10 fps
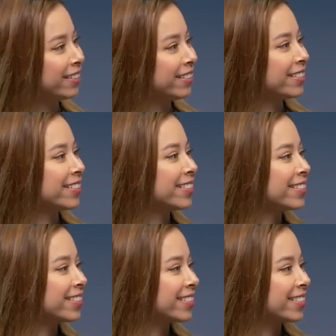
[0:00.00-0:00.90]

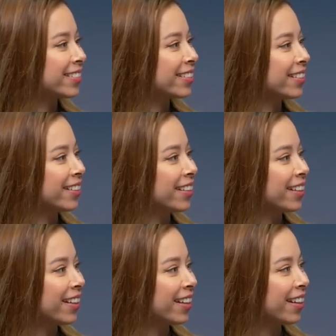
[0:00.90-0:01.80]

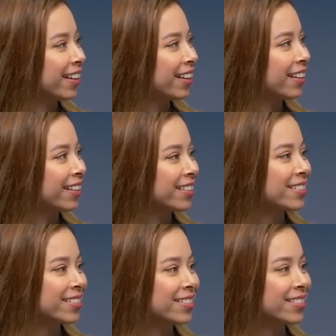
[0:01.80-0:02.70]

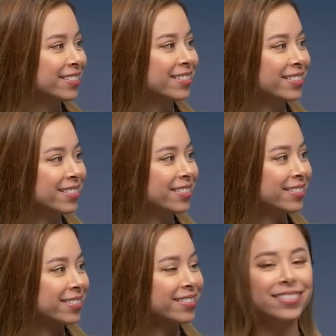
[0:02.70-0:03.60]
[no speech]